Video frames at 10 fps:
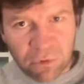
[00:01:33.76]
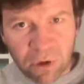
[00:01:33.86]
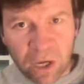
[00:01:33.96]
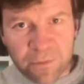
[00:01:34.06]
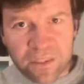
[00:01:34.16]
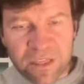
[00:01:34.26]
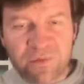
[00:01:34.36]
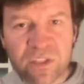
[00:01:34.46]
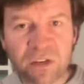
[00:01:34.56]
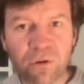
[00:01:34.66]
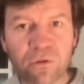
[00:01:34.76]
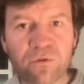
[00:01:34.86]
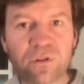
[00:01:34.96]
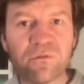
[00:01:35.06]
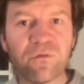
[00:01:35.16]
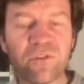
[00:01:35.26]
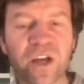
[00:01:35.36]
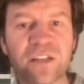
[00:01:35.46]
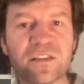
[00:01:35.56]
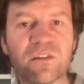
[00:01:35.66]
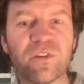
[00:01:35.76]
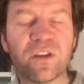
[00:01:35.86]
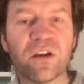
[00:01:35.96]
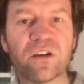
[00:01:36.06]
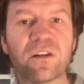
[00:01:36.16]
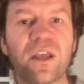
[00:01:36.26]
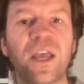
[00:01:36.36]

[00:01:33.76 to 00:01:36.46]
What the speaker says: up to 70-year-old vines in the vineyard,